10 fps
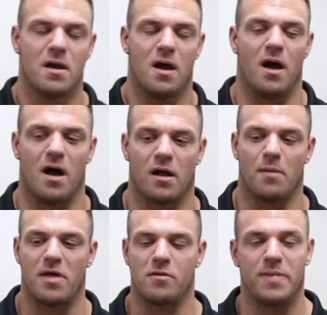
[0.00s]
A
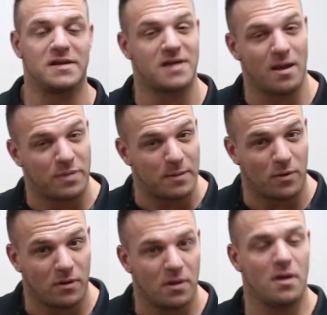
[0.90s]
couple other big time
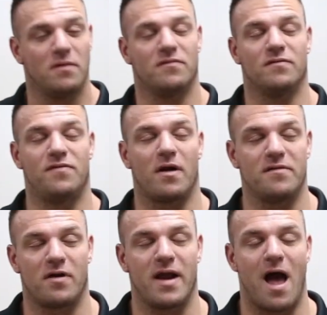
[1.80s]
people,
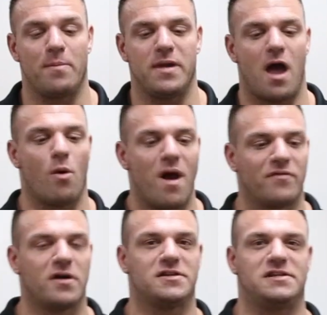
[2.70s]
very, very happy.
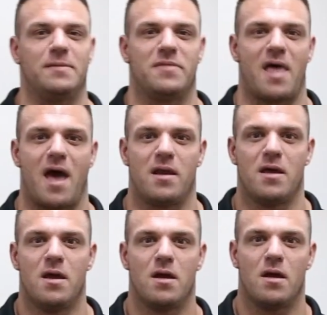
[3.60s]
However, it seemed that
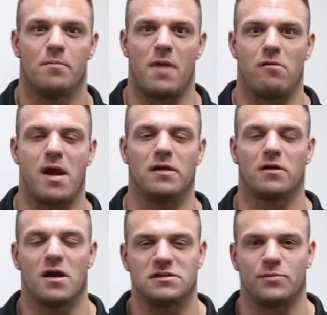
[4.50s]
my
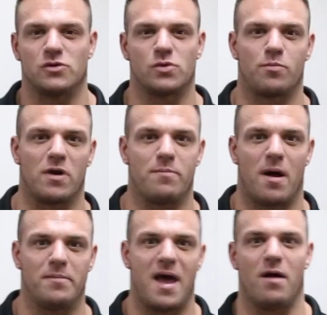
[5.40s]
regular customers were pretty
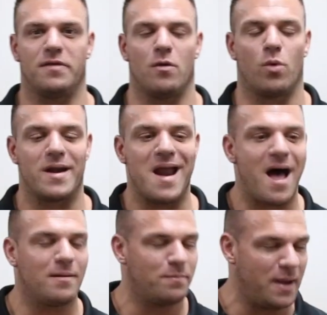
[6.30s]
bummed out. They were
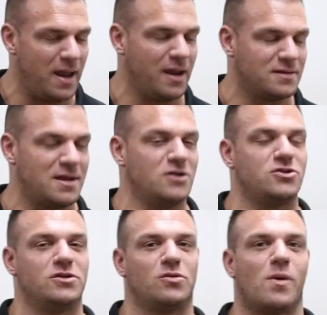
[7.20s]
not paying
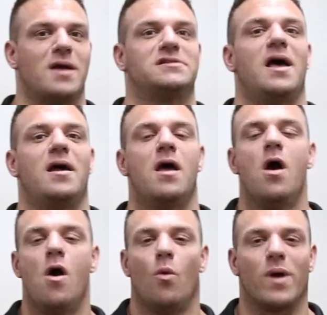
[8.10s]
attention to what I said
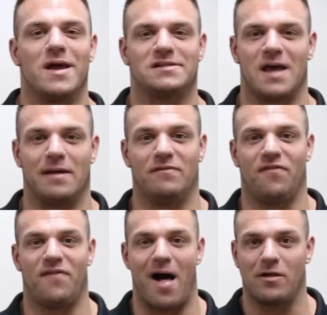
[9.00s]
when I said,
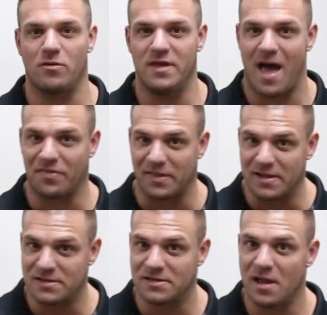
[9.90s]
follow the
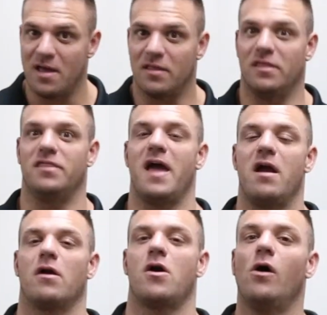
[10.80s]
athletes,
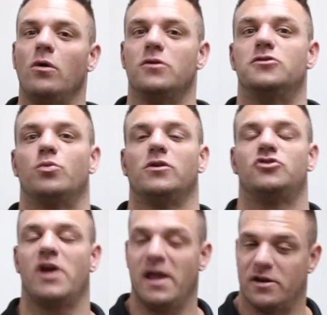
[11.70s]
their codes will
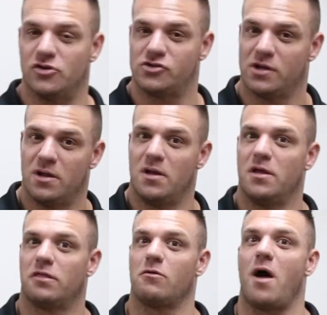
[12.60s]
change
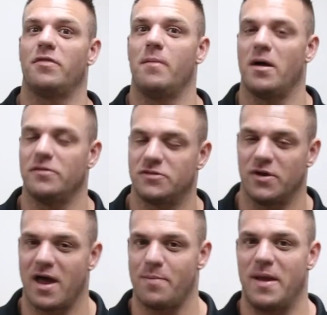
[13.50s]
throughout the month. So
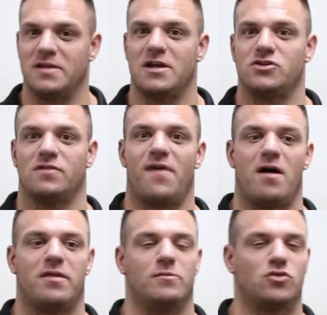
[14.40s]
you gotta pay attention,
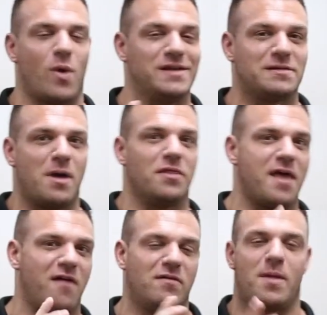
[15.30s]
follow them twice a month,
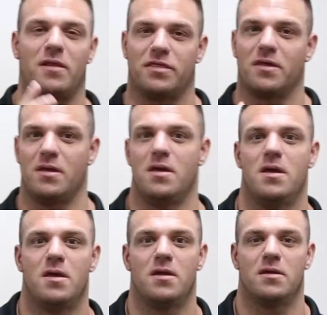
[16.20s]
every month.
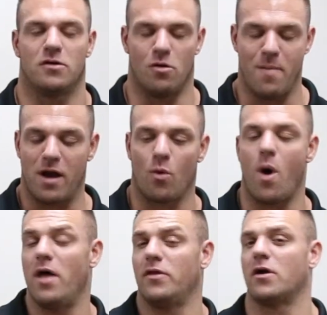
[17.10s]
No matter
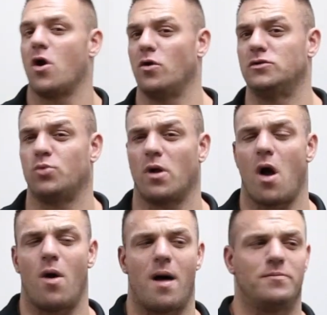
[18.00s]
what, their codes will
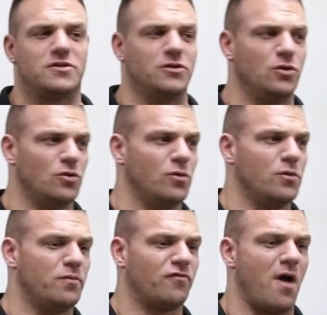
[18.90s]
go up
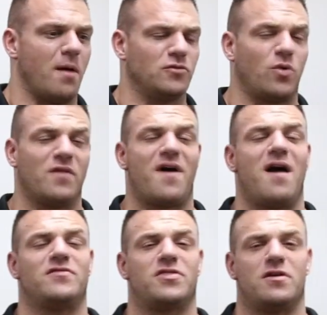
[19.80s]
to from
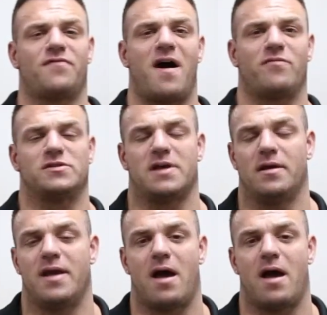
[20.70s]
25 to 35%.